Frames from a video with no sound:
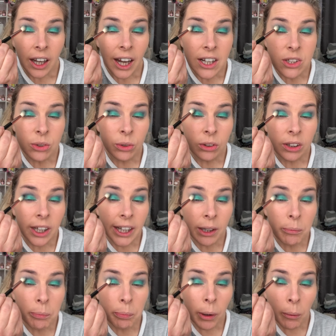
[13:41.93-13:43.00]
I don't like
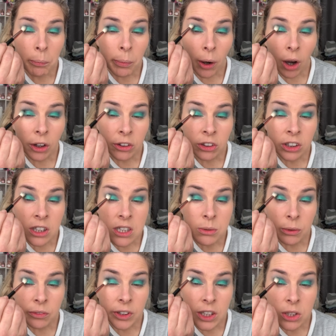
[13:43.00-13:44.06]
bombarding you
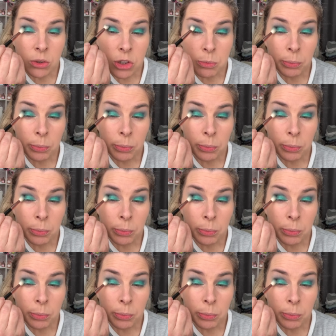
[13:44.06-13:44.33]
with videos,